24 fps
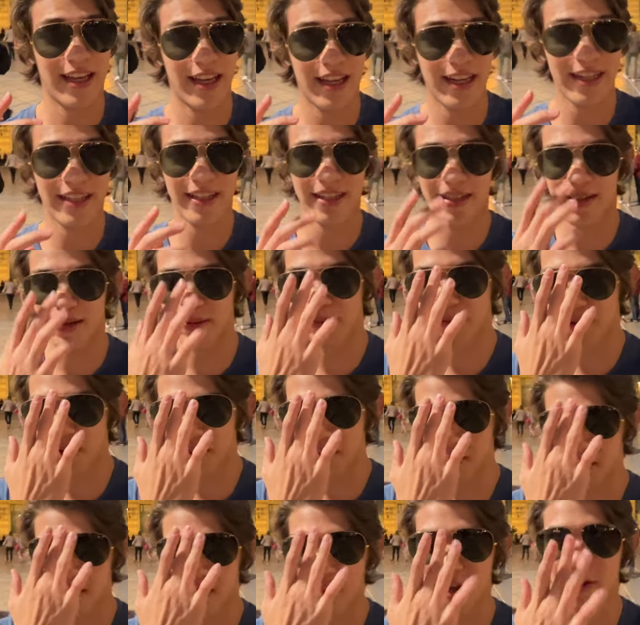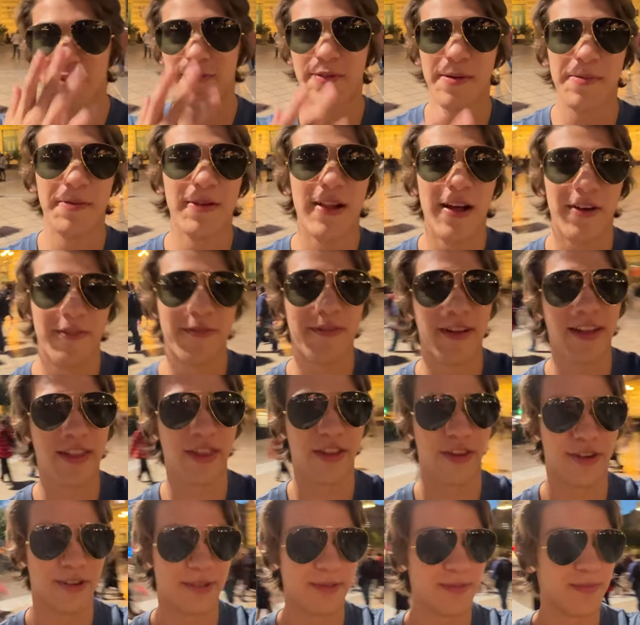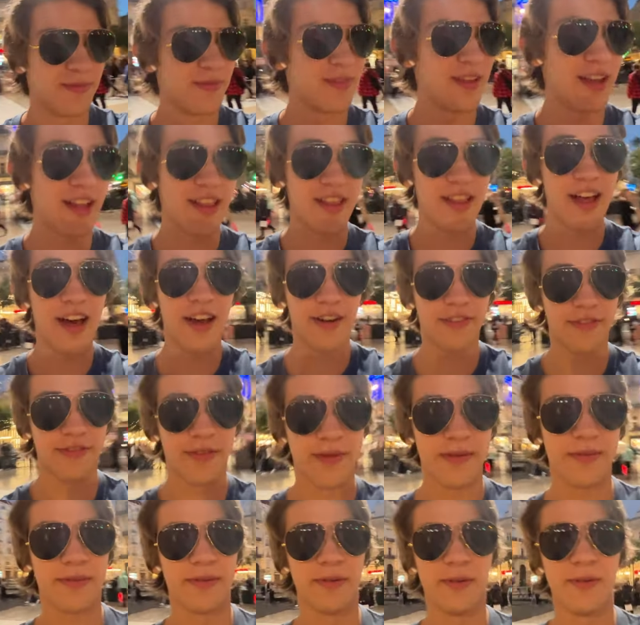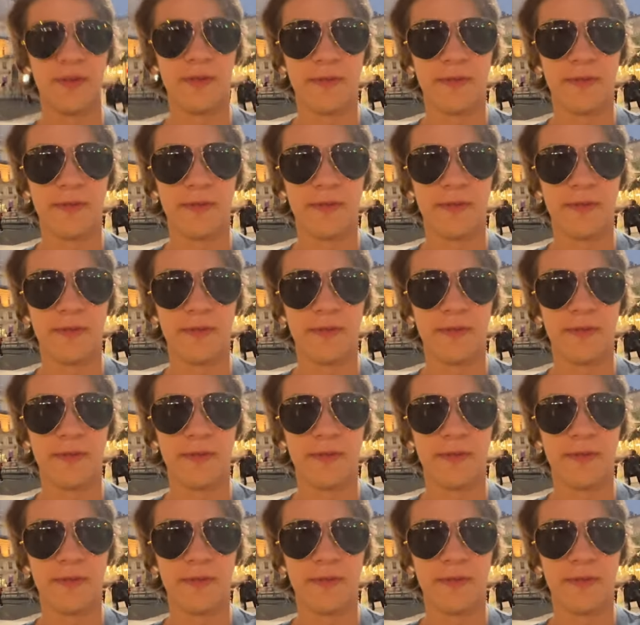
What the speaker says: And probably a lot of people have been there. A lot of people.